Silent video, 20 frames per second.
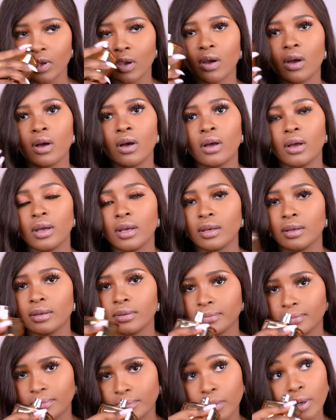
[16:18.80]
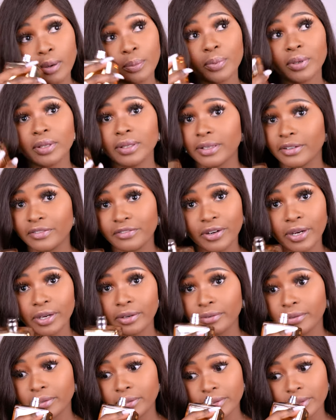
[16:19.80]
oh, popular
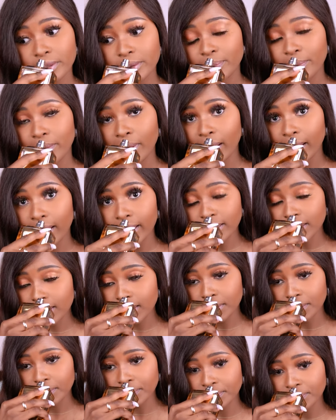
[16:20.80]
fragrance, but